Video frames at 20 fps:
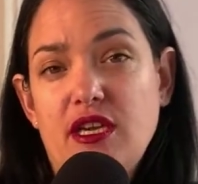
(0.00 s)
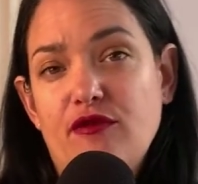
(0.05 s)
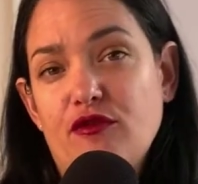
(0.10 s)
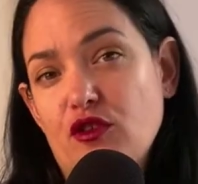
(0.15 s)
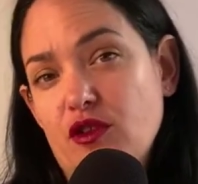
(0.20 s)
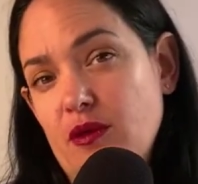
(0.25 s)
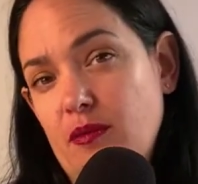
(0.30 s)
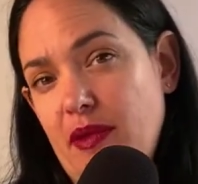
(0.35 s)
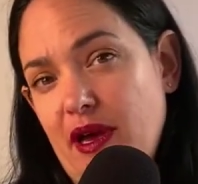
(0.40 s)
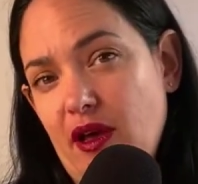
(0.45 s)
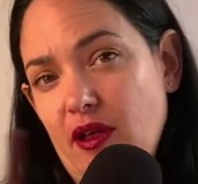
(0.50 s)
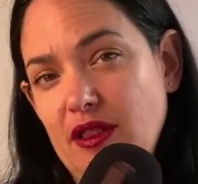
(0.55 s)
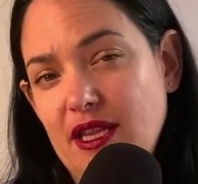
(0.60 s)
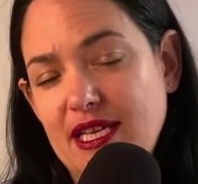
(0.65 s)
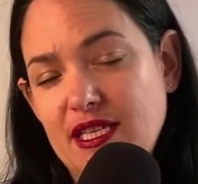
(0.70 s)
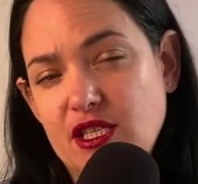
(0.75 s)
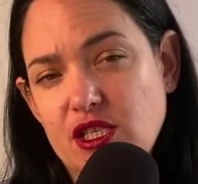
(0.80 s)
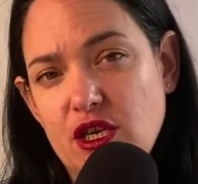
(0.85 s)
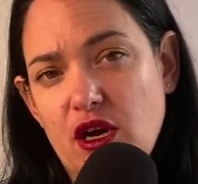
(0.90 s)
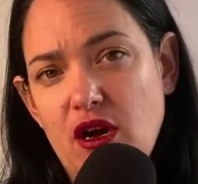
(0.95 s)
for the Bell
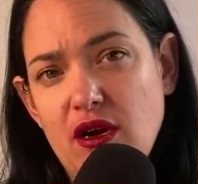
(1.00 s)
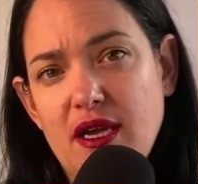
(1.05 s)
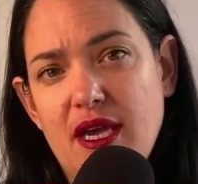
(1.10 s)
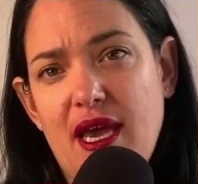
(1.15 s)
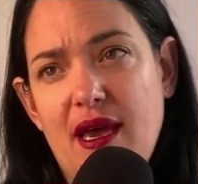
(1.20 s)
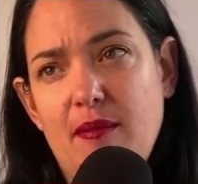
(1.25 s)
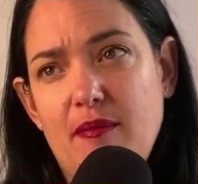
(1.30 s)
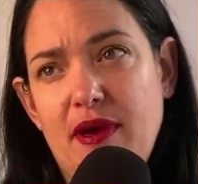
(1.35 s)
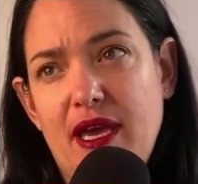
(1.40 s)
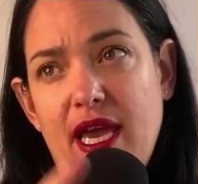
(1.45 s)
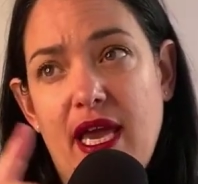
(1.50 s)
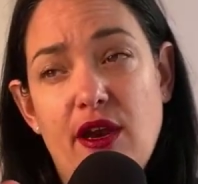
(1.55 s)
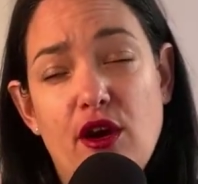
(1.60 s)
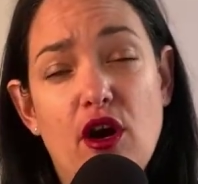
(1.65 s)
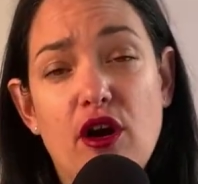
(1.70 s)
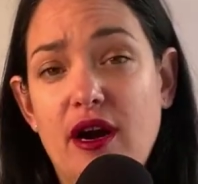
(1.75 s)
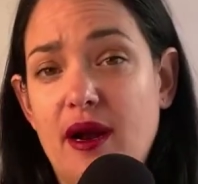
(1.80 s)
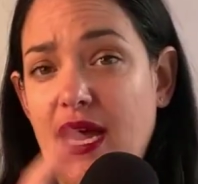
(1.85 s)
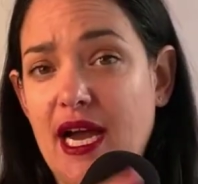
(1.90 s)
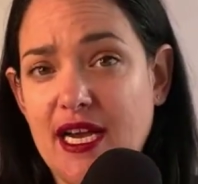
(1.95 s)
Let's Talk campaign,
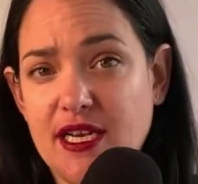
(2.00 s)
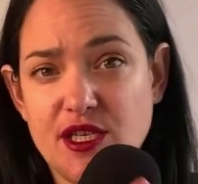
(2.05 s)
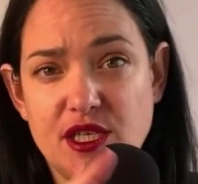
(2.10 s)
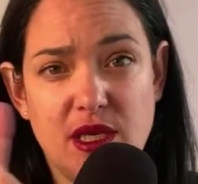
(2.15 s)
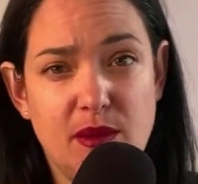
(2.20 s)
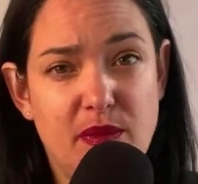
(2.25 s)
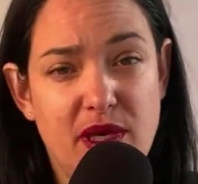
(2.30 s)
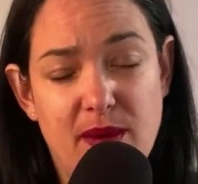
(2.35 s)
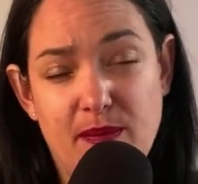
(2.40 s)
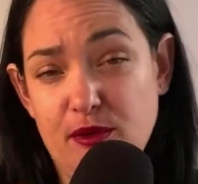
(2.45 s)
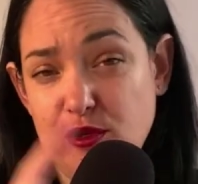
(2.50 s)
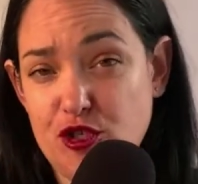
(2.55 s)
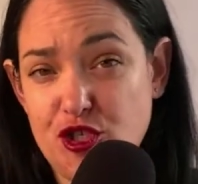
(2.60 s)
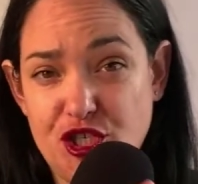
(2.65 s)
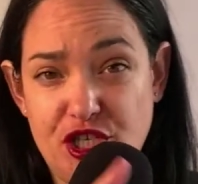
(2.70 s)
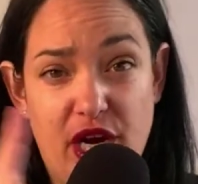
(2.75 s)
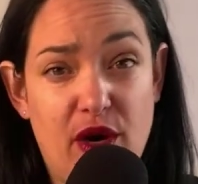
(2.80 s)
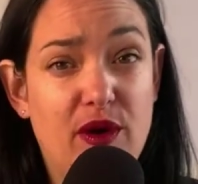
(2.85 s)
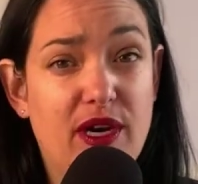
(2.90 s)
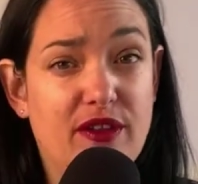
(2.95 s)
are actually people
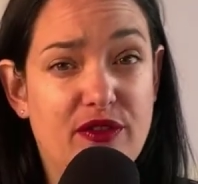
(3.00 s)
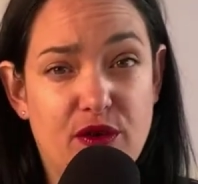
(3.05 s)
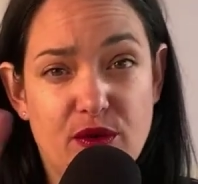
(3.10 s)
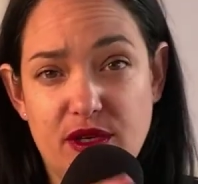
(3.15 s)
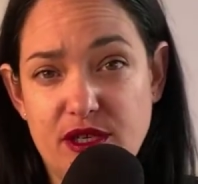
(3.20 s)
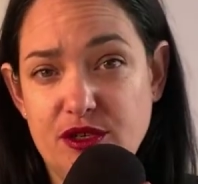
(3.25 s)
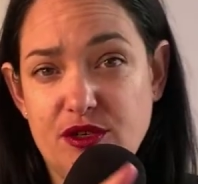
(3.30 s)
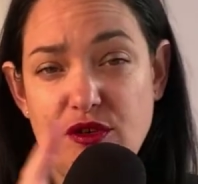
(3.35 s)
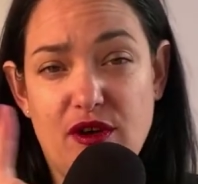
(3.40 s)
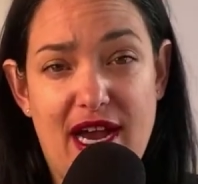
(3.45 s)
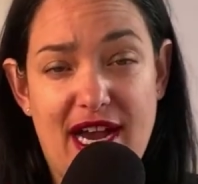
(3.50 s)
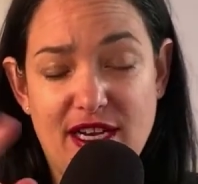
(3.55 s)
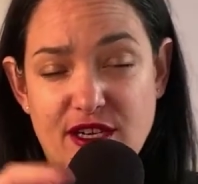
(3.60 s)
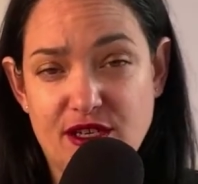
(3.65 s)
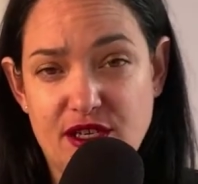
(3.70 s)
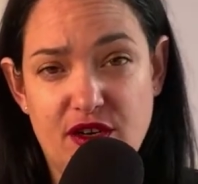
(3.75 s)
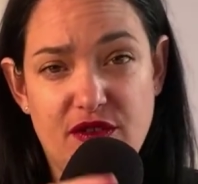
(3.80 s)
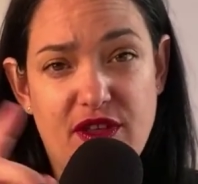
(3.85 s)
sharing their interaction,